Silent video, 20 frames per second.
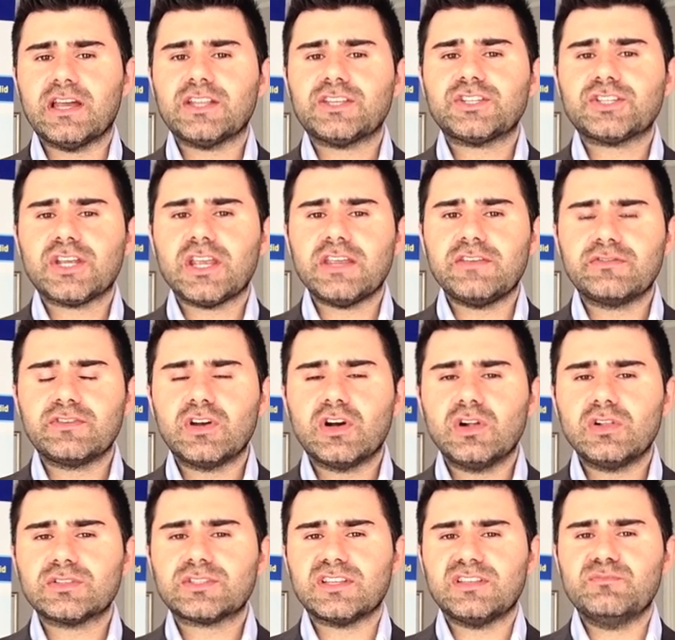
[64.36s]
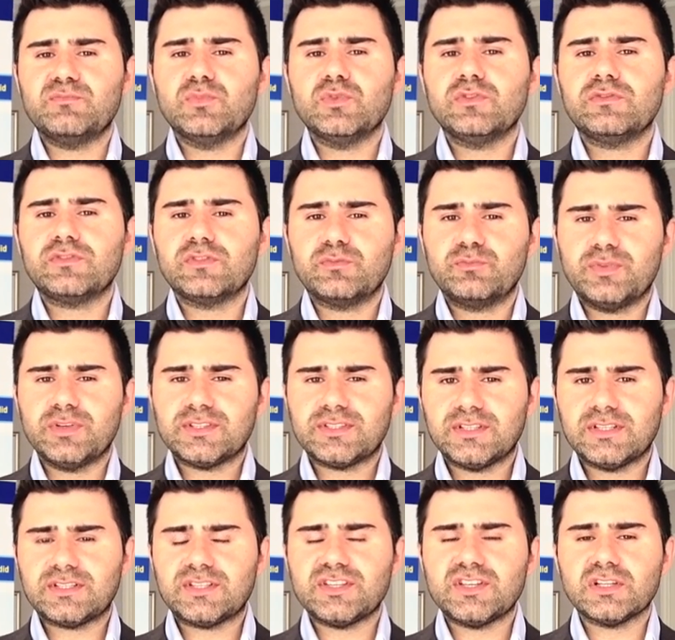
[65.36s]
achieve goals and move your
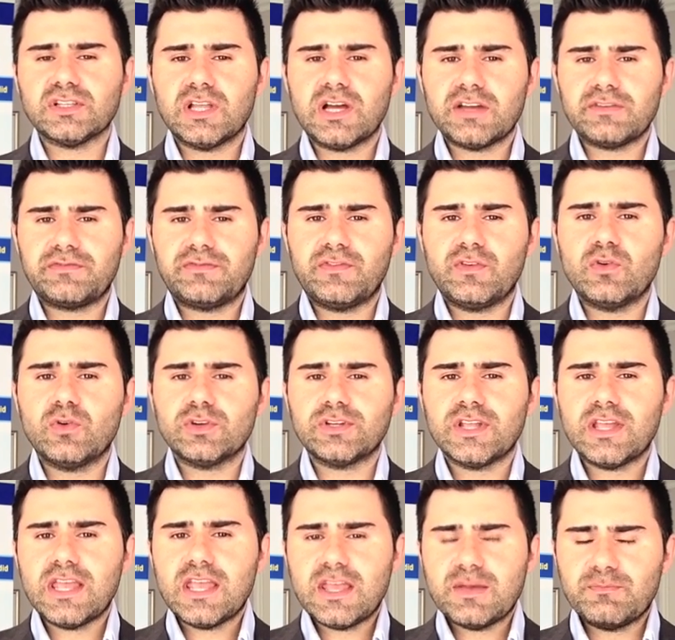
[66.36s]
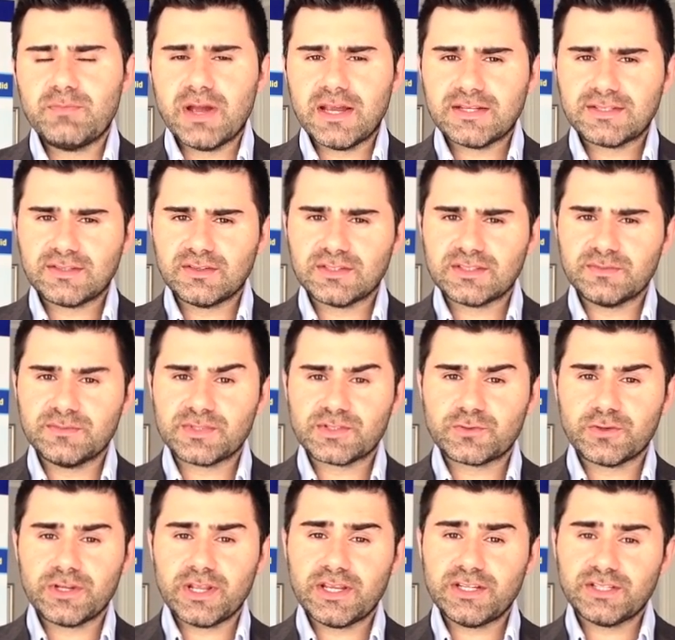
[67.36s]
business and your life forward based on some
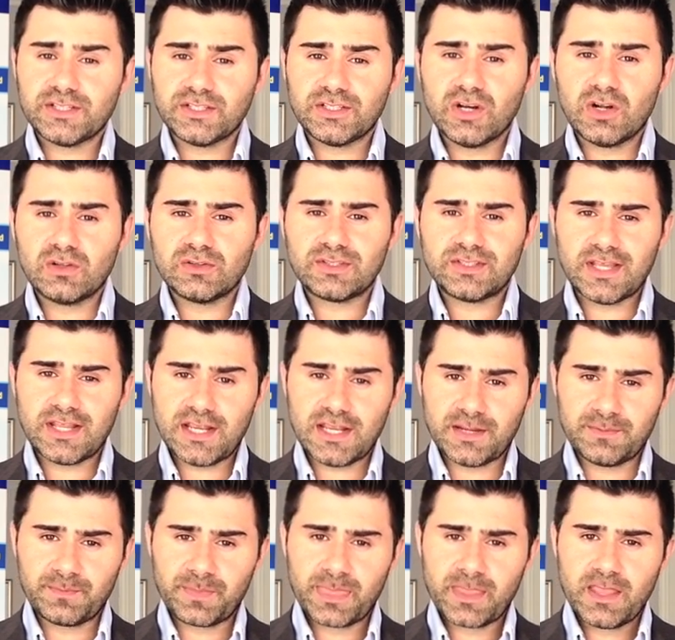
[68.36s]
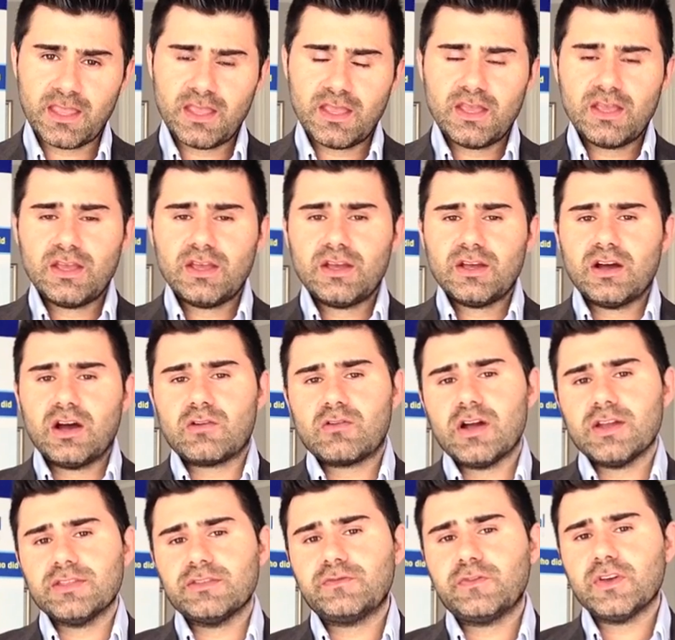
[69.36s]
strategic goal setting. All
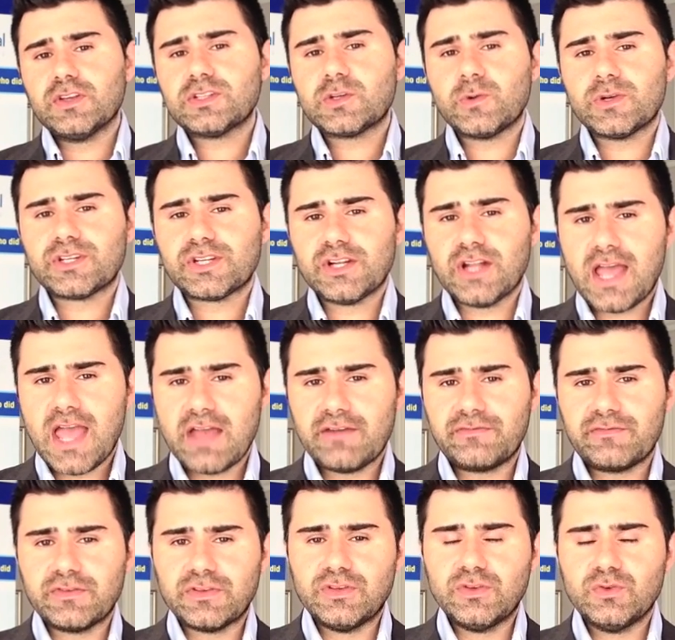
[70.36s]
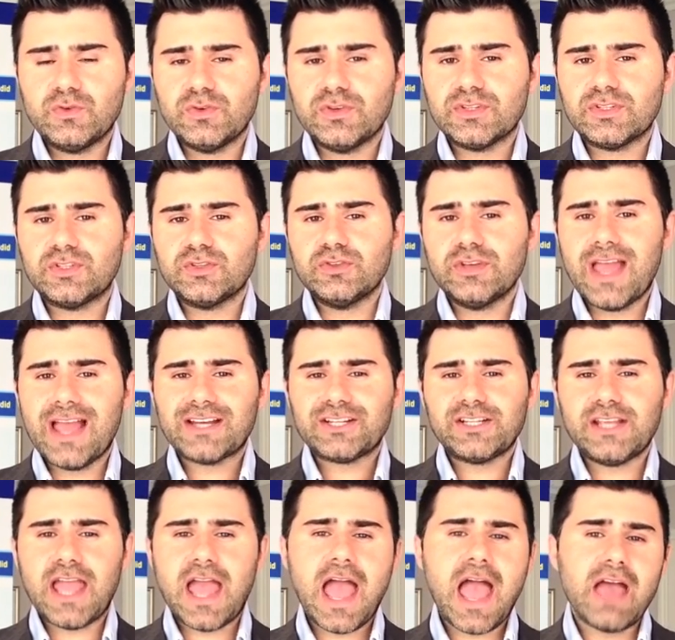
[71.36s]
right, the first question I have for you is, do you
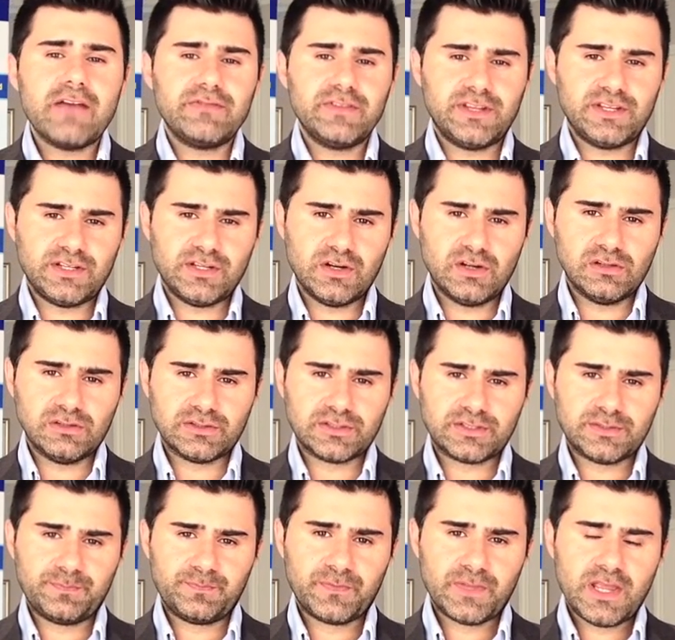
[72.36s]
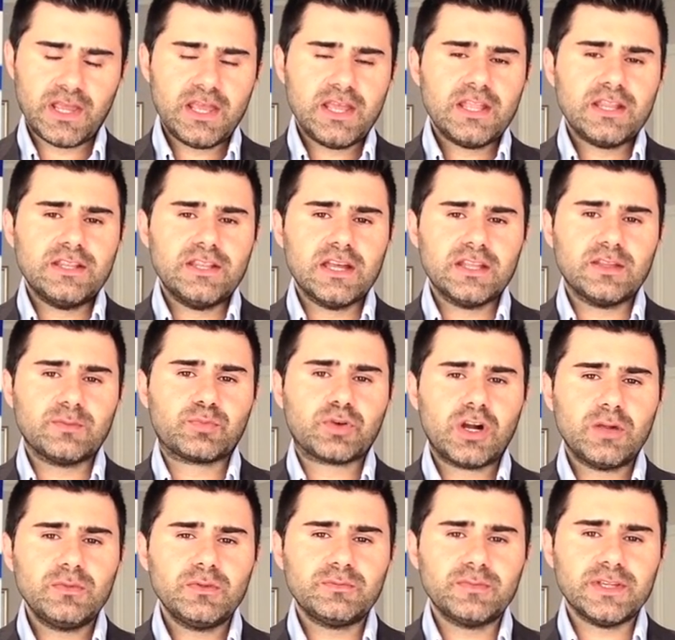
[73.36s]
actually have any goals? Now, the
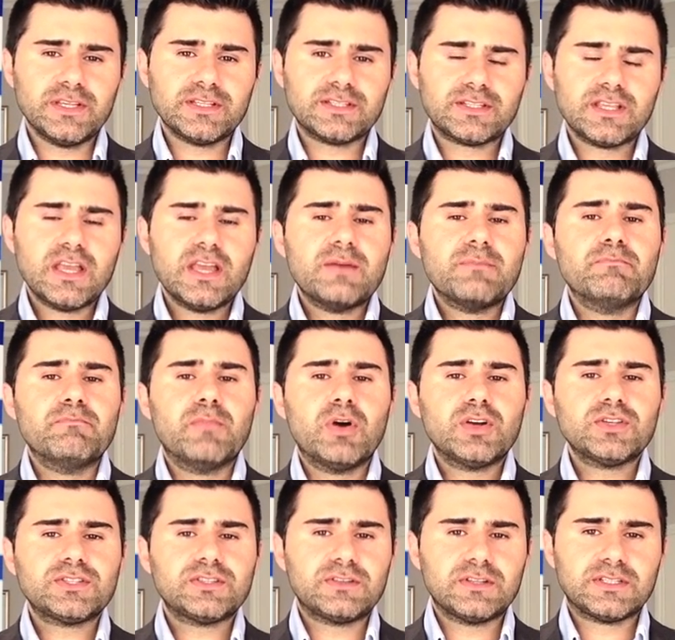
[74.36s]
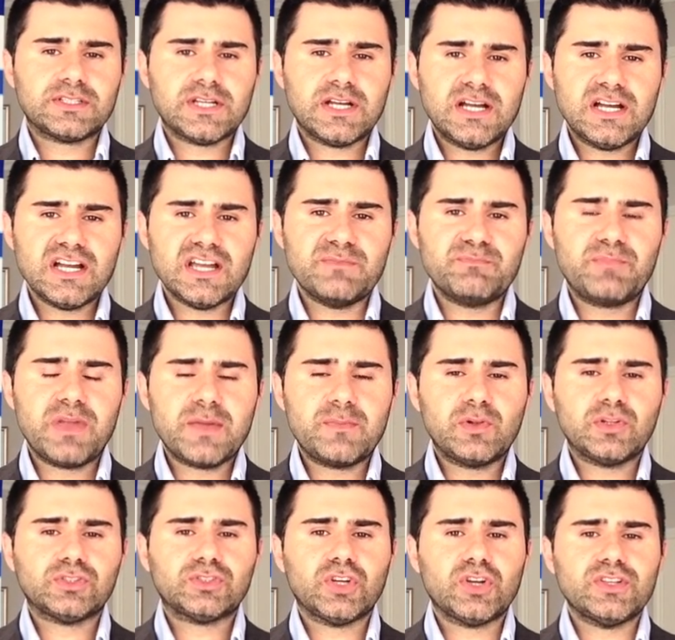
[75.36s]
problem is most of the time
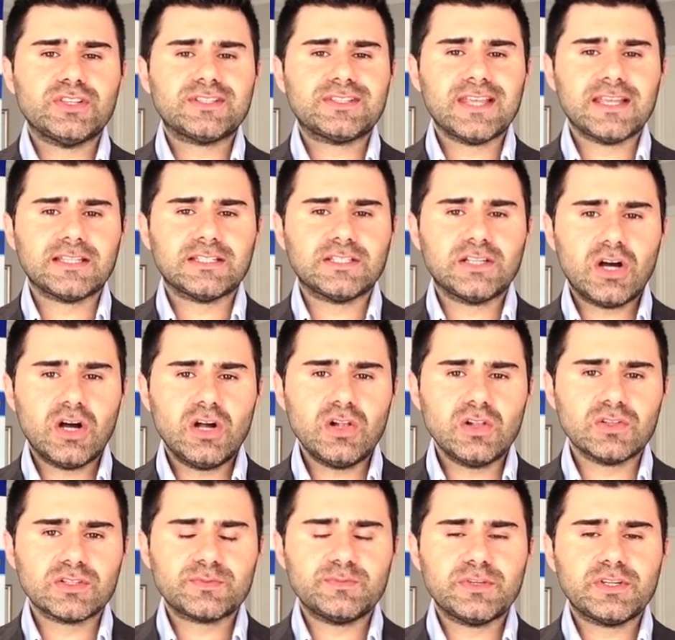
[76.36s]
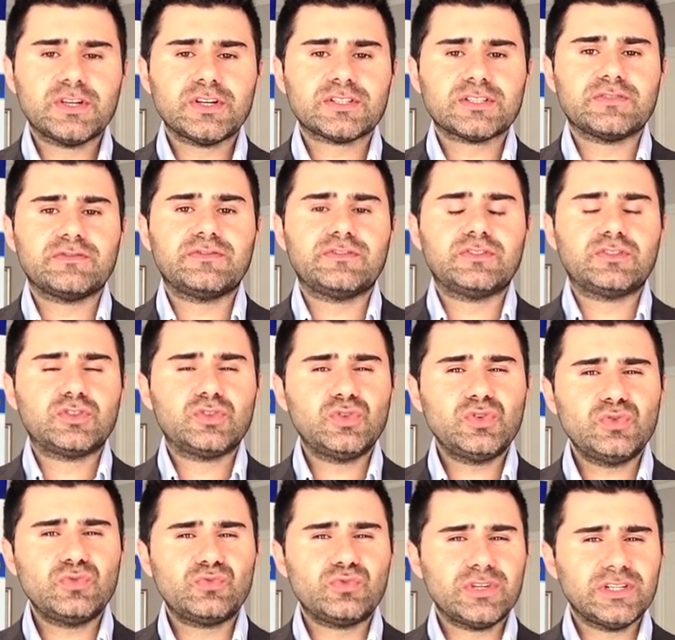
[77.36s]
people don't set goals because of
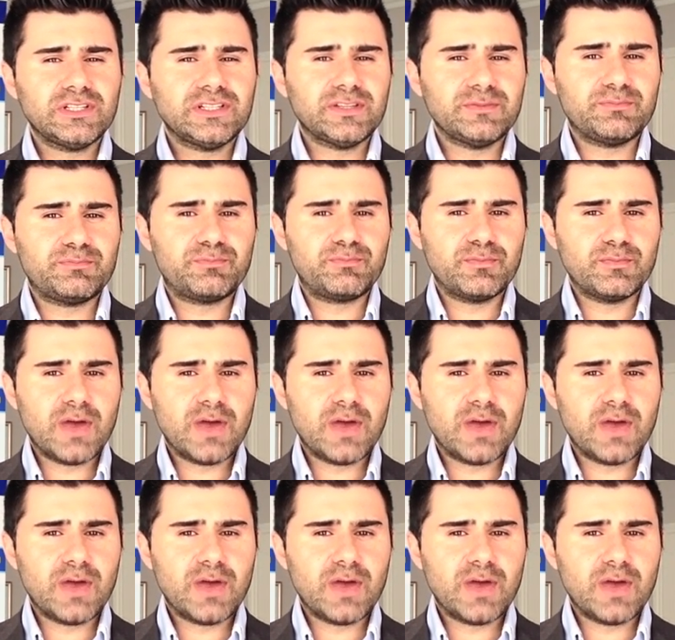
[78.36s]
two really